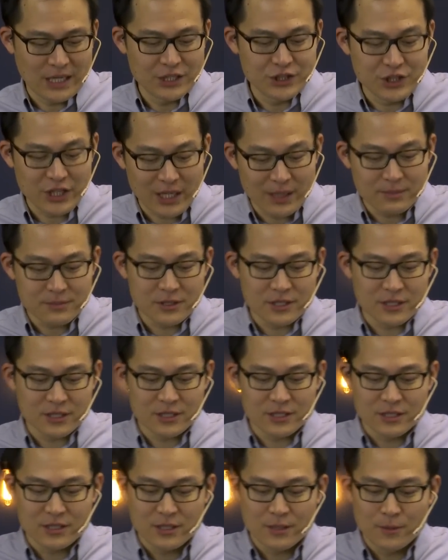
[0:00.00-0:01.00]

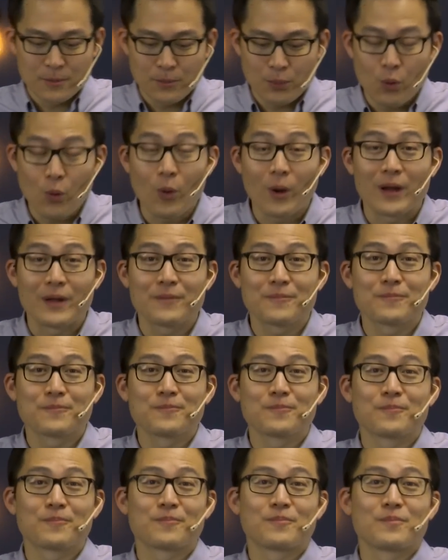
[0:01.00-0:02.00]
James's point
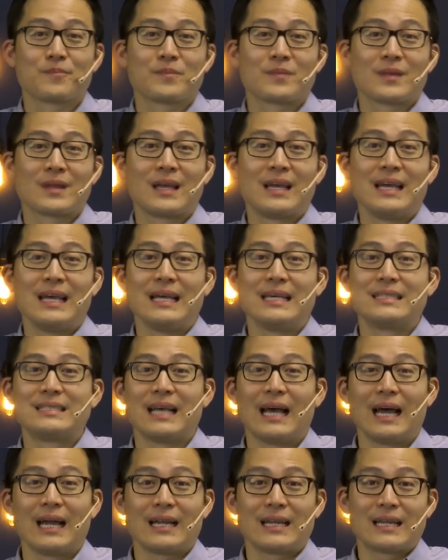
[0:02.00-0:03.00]
is
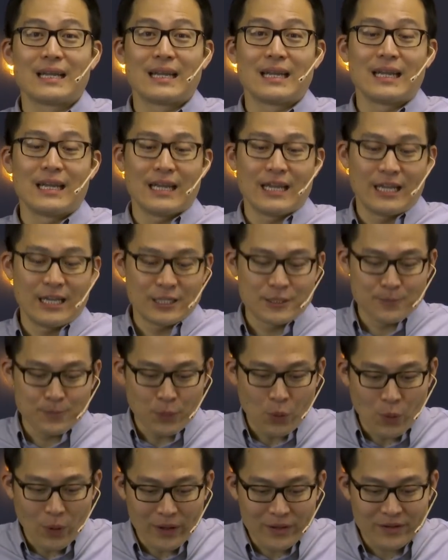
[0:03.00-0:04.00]
that he's
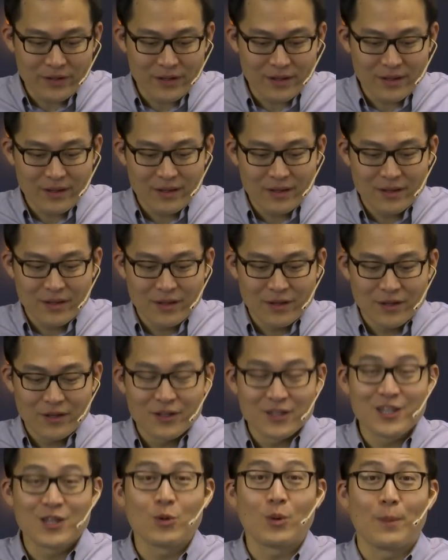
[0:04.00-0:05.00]
pointing
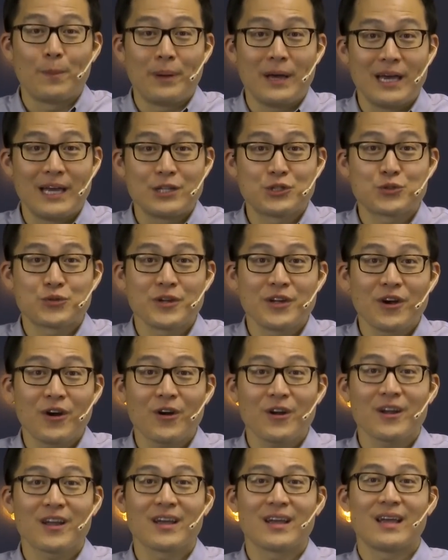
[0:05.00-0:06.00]
to a
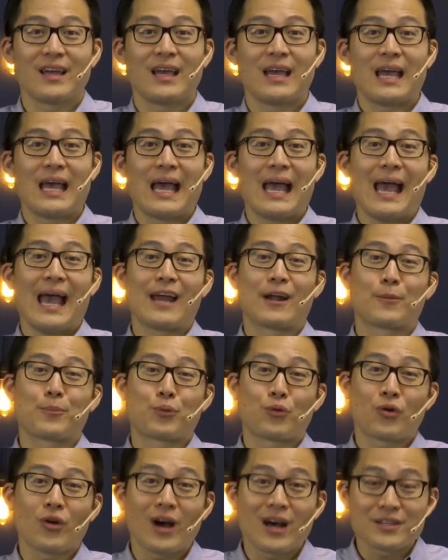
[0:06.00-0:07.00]
patriarch and a
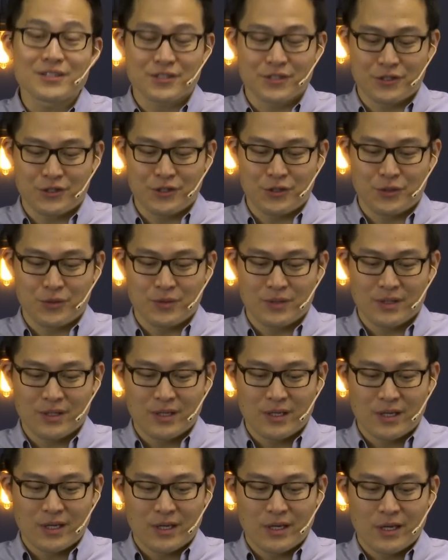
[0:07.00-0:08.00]
prostitute
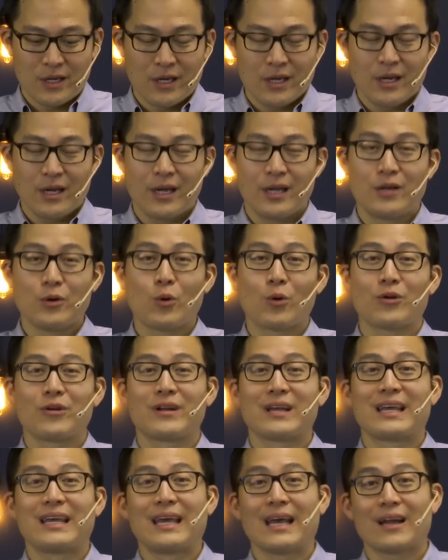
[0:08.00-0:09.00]
in order
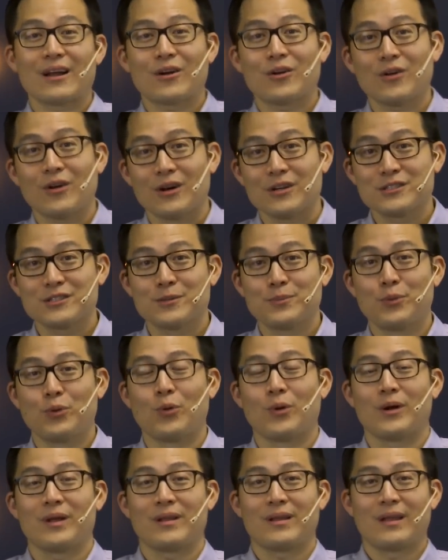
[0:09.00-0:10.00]
to get across the
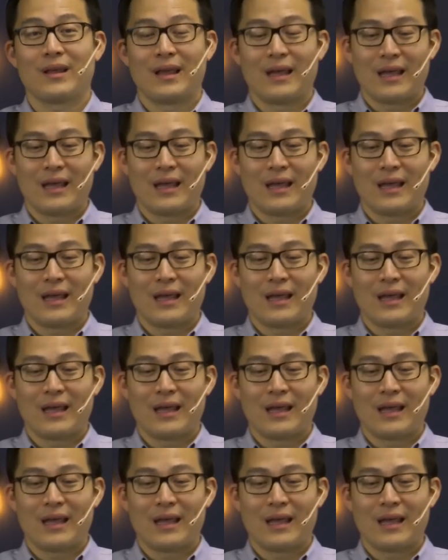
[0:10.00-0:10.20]
point